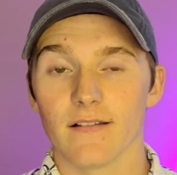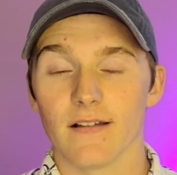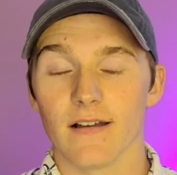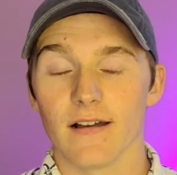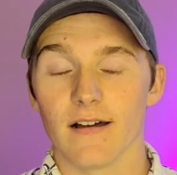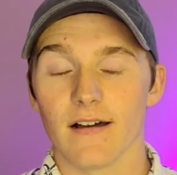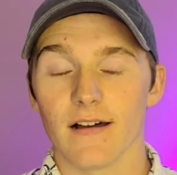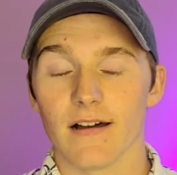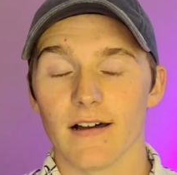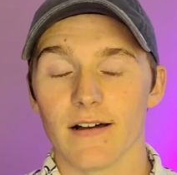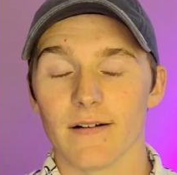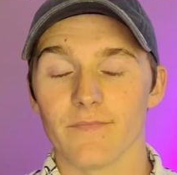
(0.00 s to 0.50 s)

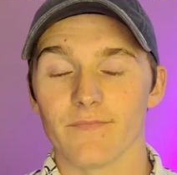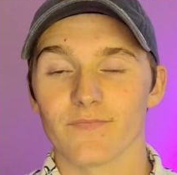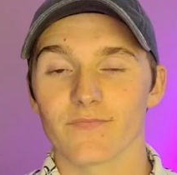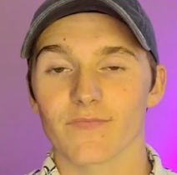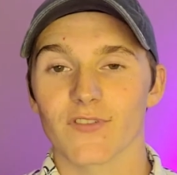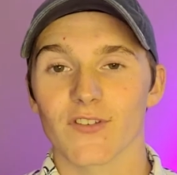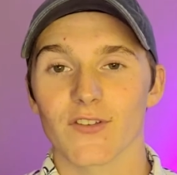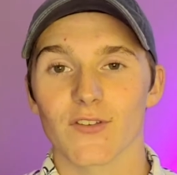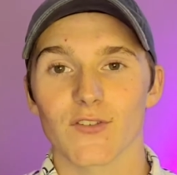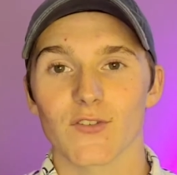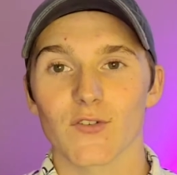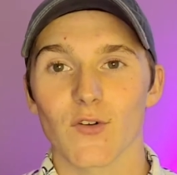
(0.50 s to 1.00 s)
Toyota
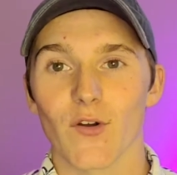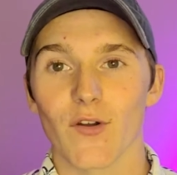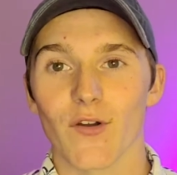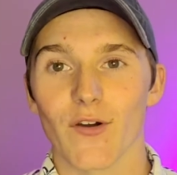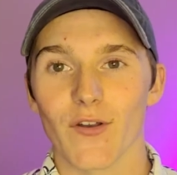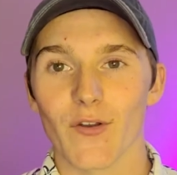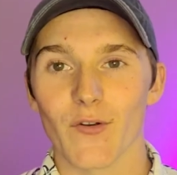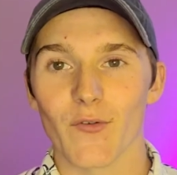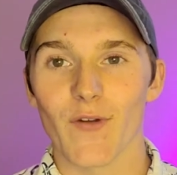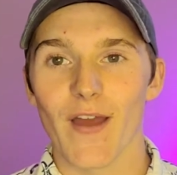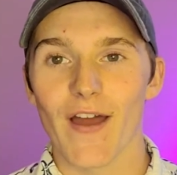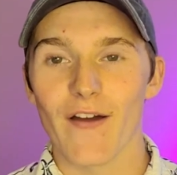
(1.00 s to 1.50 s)

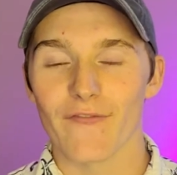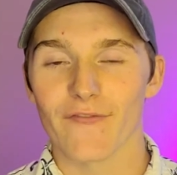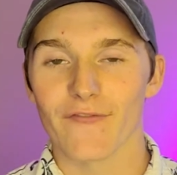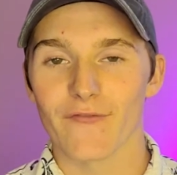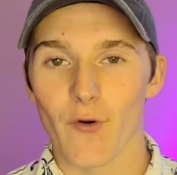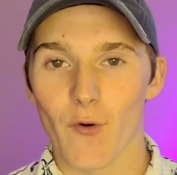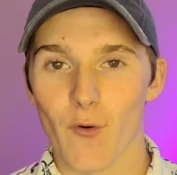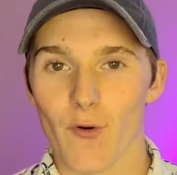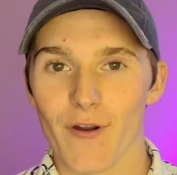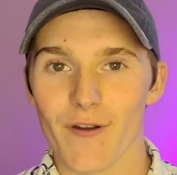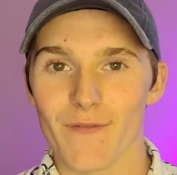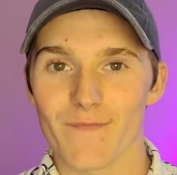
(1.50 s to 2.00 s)

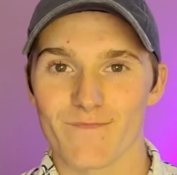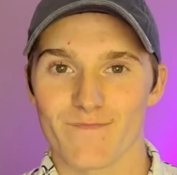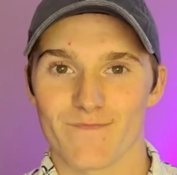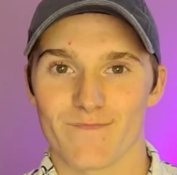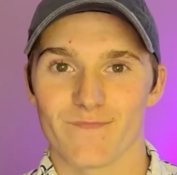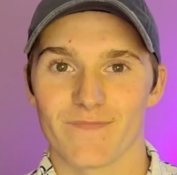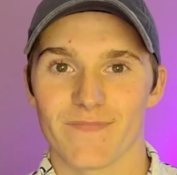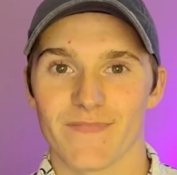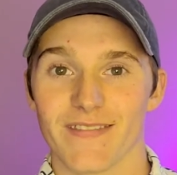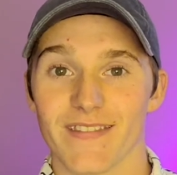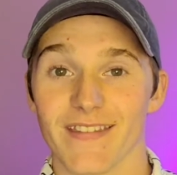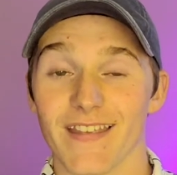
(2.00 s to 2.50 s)
RAV4,
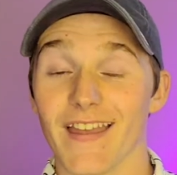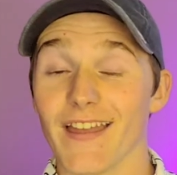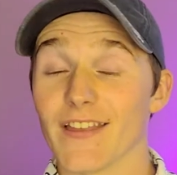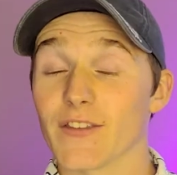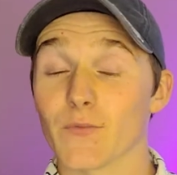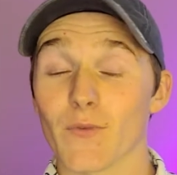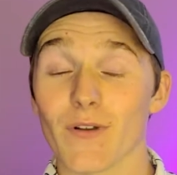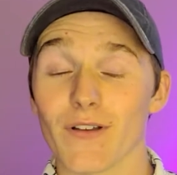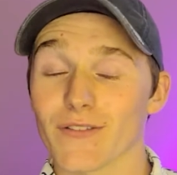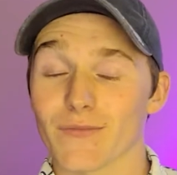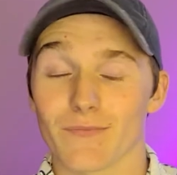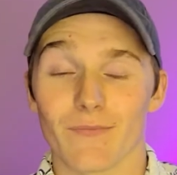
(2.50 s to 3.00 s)

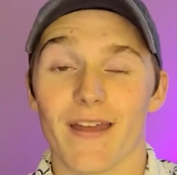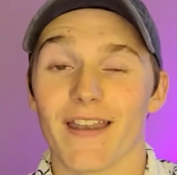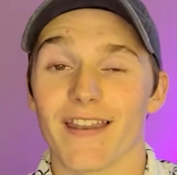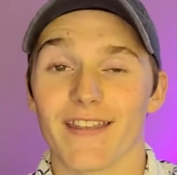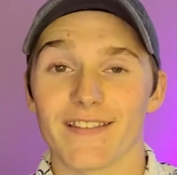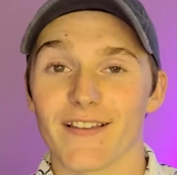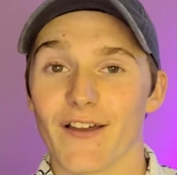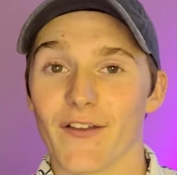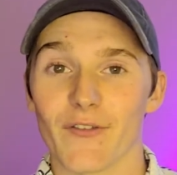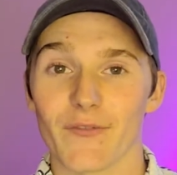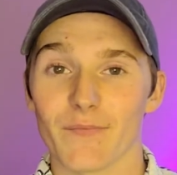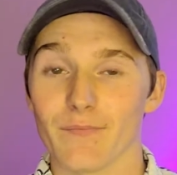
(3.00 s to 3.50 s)
as well as
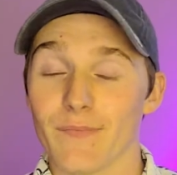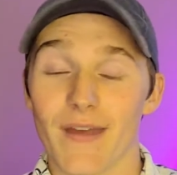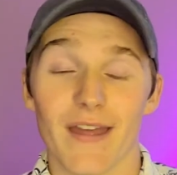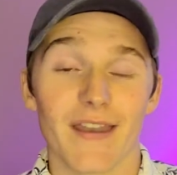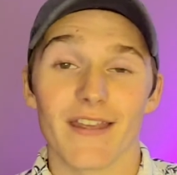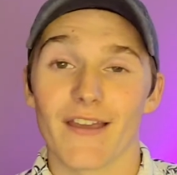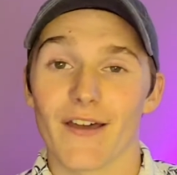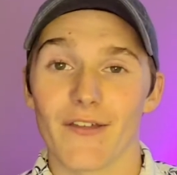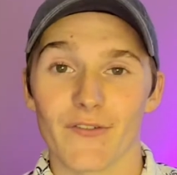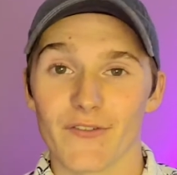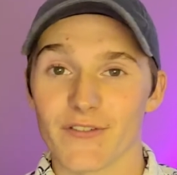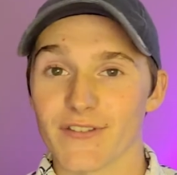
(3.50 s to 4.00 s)

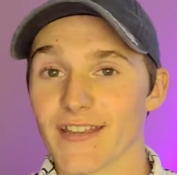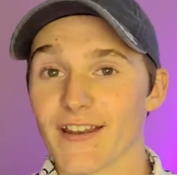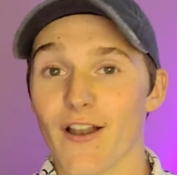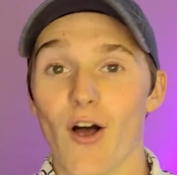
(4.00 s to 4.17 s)
many others.